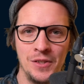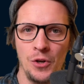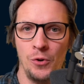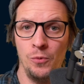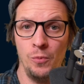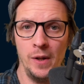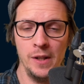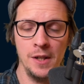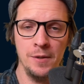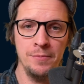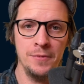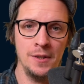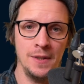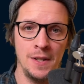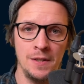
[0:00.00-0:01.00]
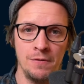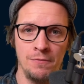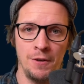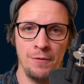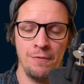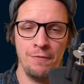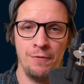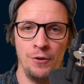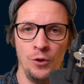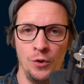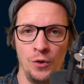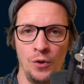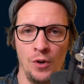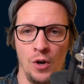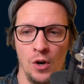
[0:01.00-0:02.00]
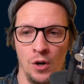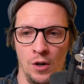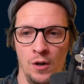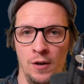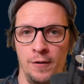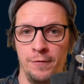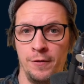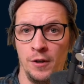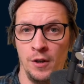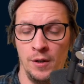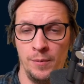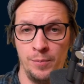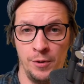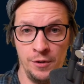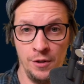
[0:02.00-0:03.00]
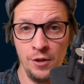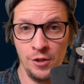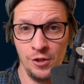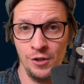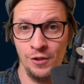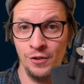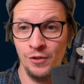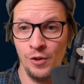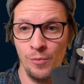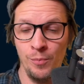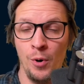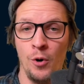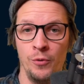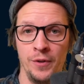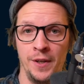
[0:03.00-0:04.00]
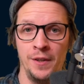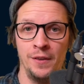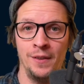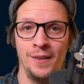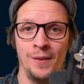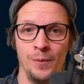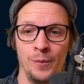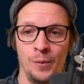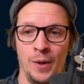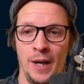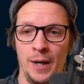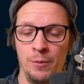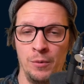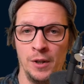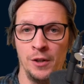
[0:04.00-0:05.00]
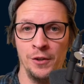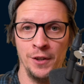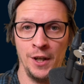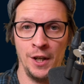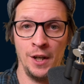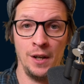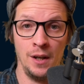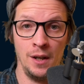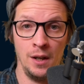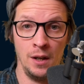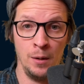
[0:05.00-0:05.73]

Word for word: So welcome to this run through of a production component where we're gonna